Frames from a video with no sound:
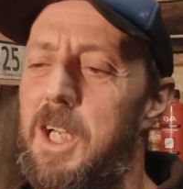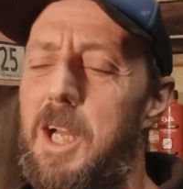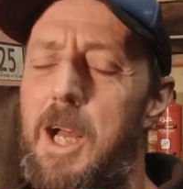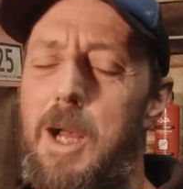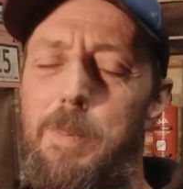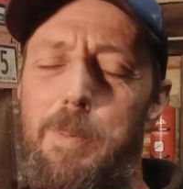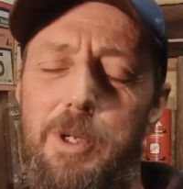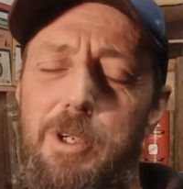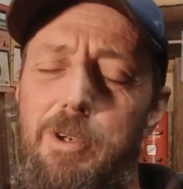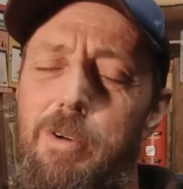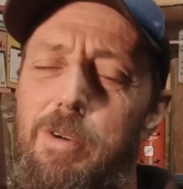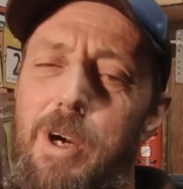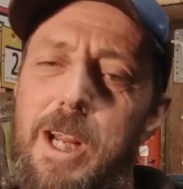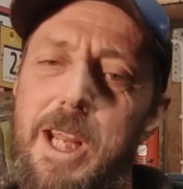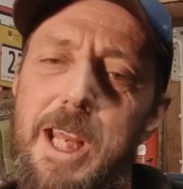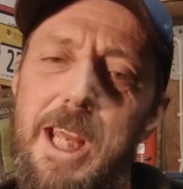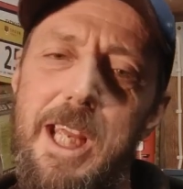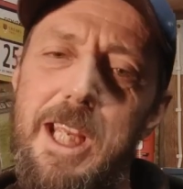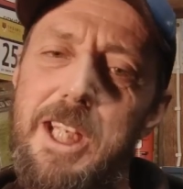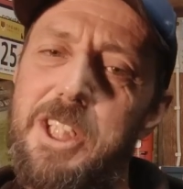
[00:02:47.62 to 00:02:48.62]
Up a
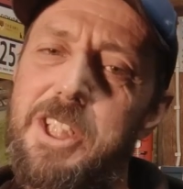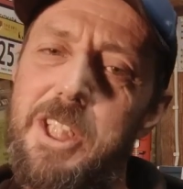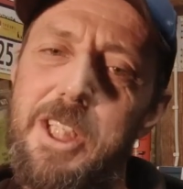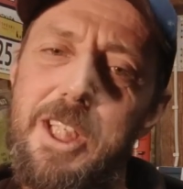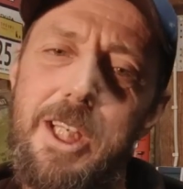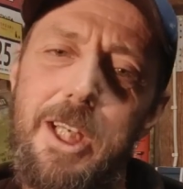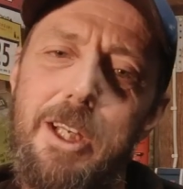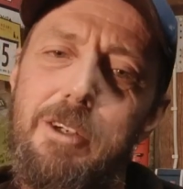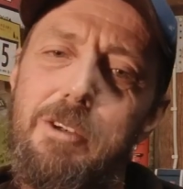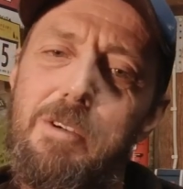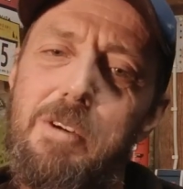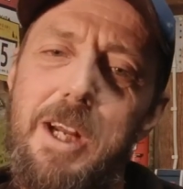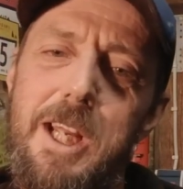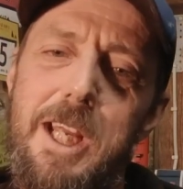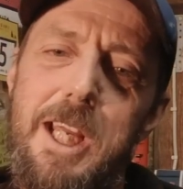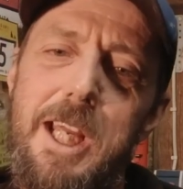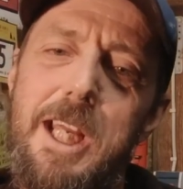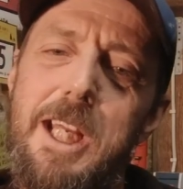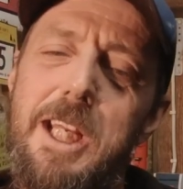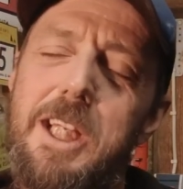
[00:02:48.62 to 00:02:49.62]
crazy
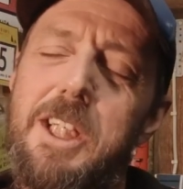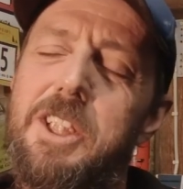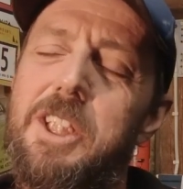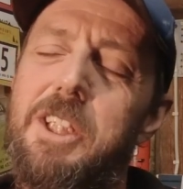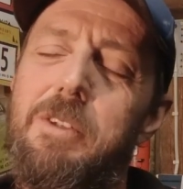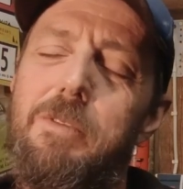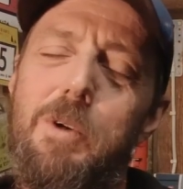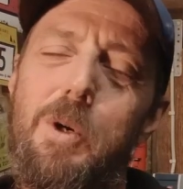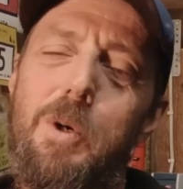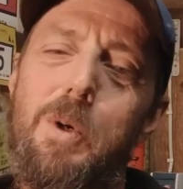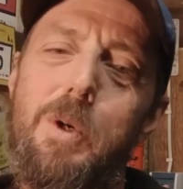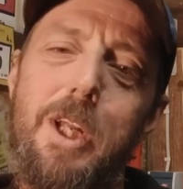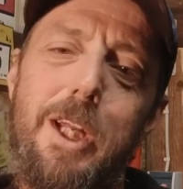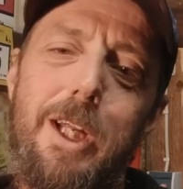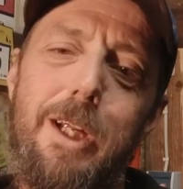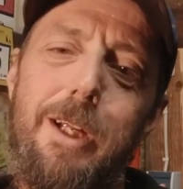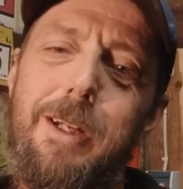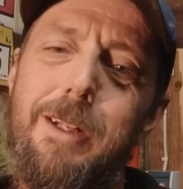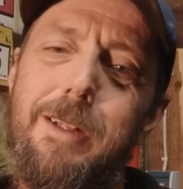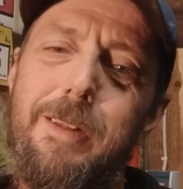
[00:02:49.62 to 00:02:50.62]
road.
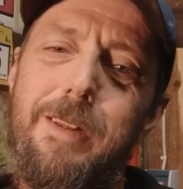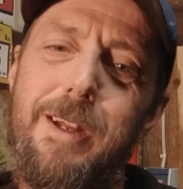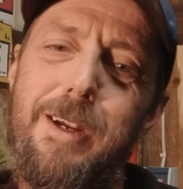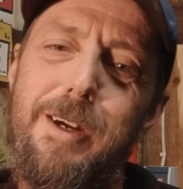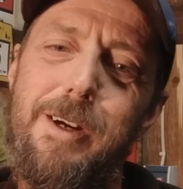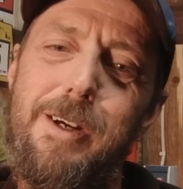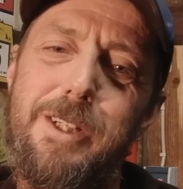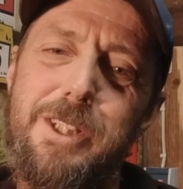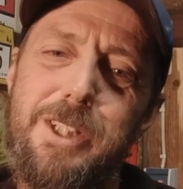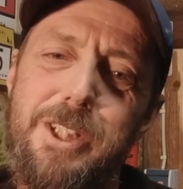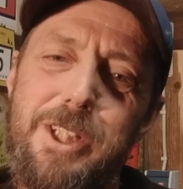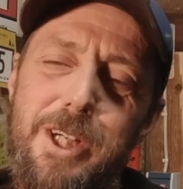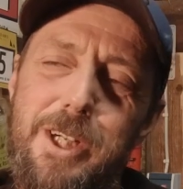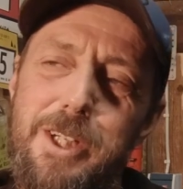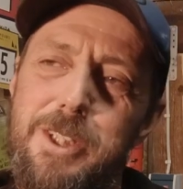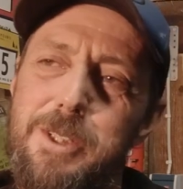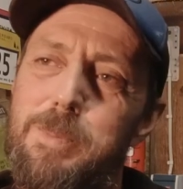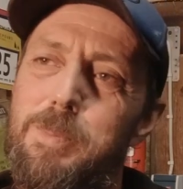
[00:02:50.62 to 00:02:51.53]
There's just